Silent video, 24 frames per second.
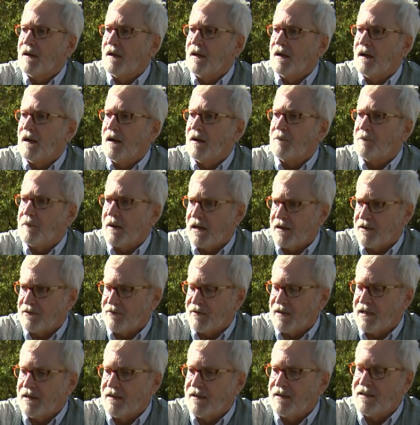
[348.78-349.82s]
uh,
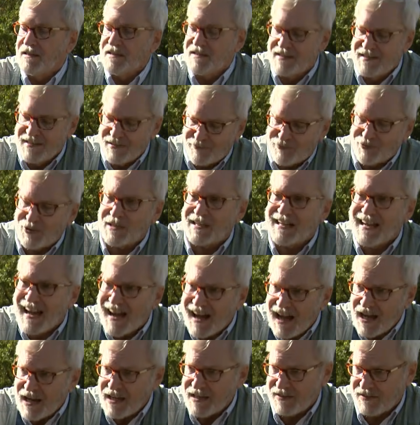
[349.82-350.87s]
pottery, different
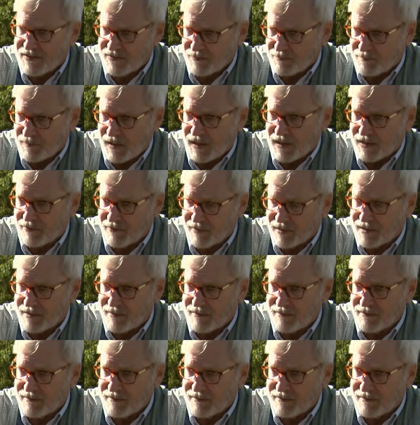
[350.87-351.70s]
kinds of pottery,